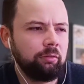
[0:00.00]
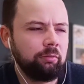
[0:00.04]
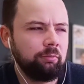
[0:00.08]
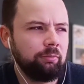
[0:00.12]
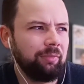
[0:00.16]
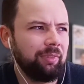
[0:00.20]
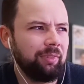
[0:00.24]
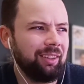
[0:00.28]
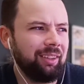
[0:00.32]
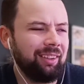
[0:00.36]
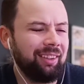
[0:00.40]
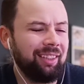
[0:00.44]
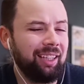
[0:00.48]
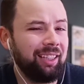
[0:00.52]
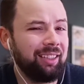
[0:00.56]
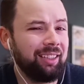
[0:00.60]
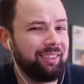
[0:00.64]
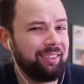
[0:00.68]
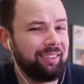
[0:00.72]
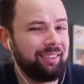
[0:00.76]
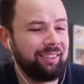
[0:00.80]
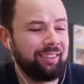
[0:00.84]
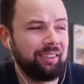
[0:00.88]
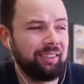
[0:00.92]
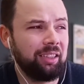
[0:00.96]
That
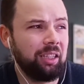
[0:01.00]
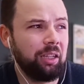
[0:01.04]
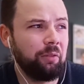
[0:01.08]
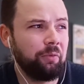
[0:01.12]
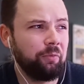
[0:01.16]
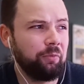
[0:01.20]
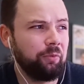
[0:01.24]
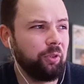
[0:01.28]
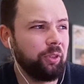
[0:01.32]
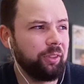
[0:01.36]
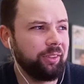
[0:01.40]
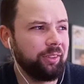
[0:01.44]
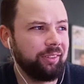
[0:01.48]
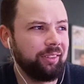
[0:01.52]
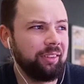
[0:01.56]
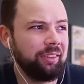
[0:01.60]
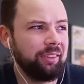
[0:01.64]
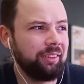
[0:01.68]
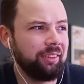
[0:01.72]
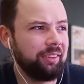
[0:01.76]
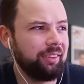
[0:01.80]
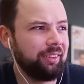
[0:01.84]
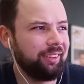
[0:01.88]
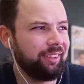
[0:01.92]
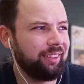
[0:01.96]
stuff was
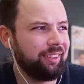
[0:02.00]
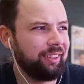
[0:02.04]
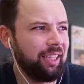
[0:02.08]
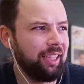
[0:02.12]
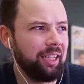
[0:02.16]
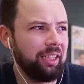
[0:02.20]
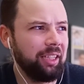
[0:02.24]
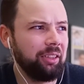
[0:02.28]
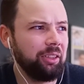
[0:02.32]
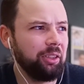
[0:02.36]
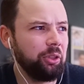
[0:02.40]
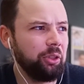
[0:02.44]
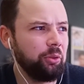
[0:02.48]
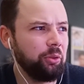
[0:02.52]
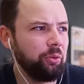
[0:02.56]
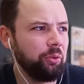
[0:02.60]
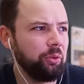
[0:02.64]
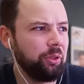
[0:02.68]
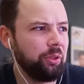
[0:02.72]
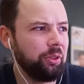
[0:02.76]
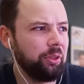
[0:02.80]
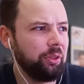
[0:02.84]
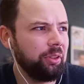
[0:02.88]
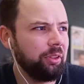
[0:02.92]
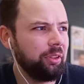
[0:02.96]
insanely good.
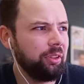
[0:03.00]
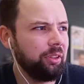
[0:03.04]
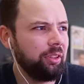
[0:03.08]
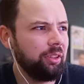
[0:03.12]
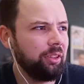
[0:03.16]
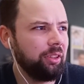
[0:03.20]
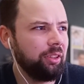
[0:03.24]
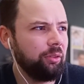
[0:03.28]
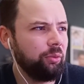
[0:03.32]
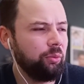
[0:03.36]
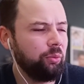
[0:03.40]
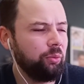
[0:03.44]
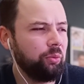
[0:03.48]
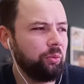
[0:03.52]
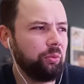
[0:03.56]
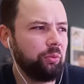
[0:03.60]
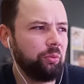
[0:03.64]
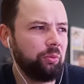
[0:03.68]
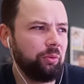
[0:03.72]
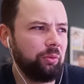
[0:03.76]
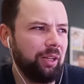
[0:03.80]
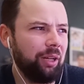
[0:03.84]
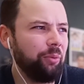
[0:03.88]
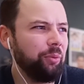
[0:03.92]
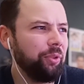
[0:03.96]
Ooh,
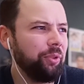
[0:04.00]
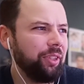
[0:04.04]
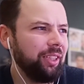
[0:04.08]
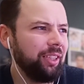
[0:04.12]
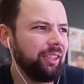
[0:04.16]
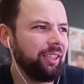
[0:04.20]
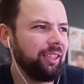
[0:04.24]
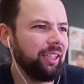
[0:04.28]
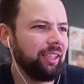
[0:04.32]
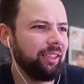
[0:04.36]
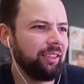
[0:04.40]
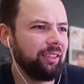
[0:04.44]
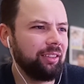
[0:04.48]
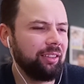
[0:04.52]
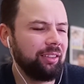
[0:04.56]
I would eat that.